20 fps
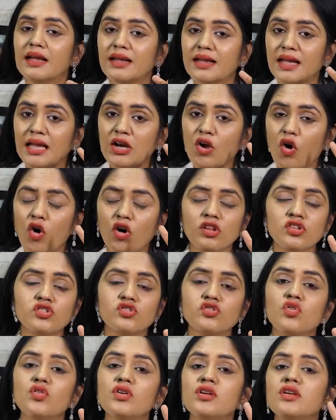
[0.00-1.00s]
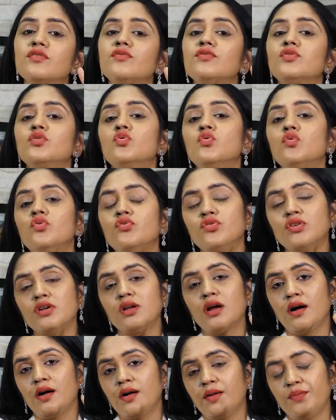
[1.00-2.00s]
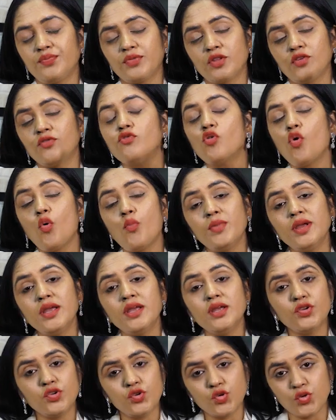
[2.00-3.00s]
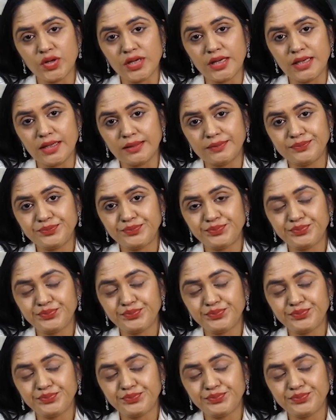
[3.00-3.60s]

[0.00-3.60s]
can also give you foamy urine.